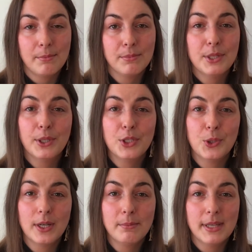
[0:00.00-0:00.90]
you can
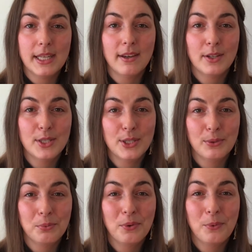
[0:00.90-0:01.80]
join me on
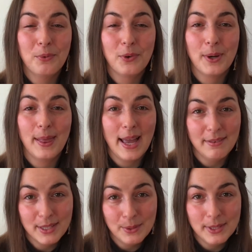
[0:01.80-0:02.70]
Zoom for a live
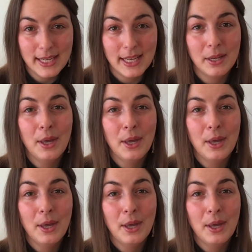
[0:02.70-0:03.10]
Q&A